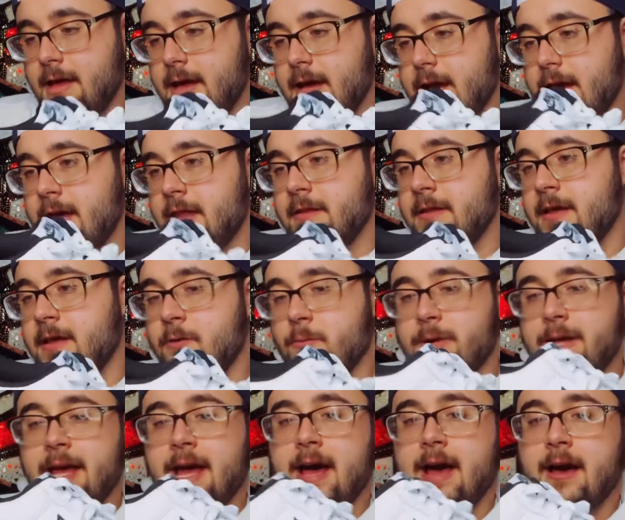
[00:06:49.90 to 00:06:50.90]
And then
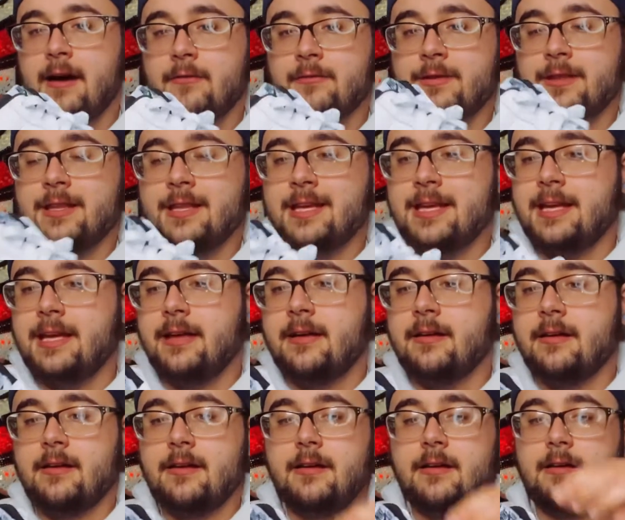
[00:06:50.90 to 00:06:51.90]
we have the
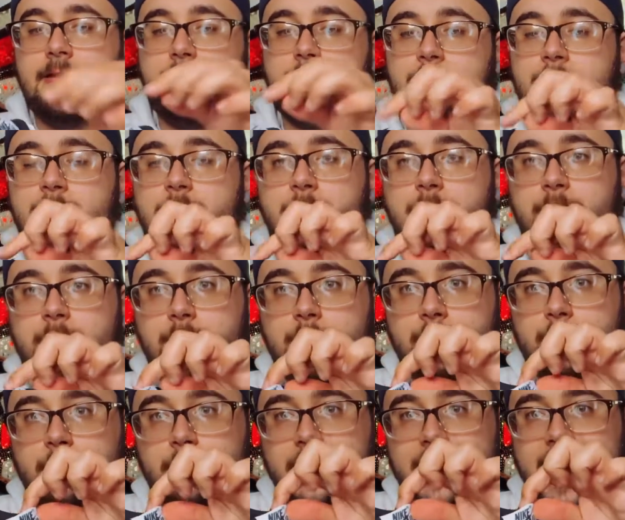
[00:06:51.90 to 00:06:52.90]

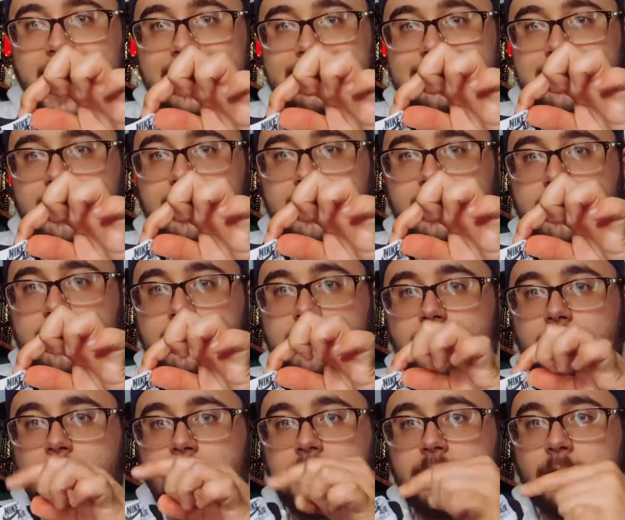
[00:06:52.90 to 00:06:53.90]
black tongue
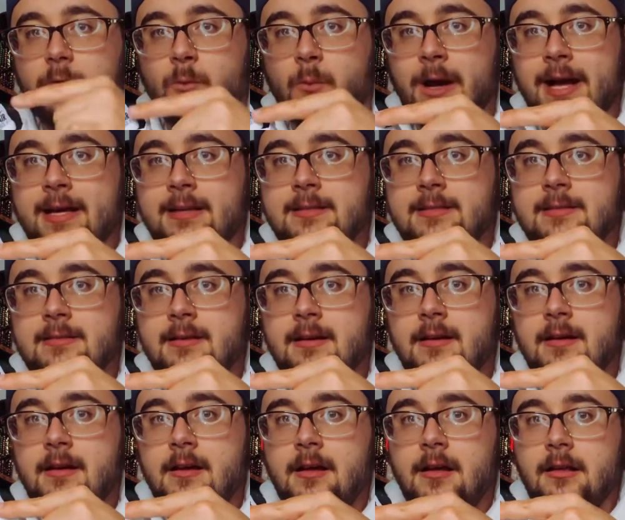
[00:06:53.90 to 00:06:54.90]
with the white
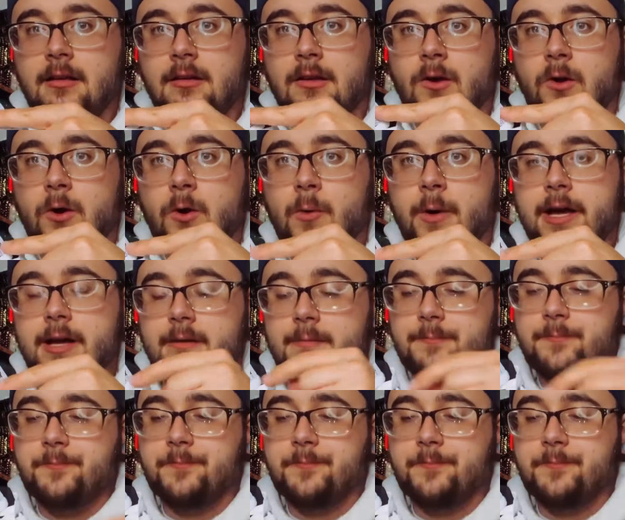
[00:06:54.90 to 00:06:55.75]
logoing.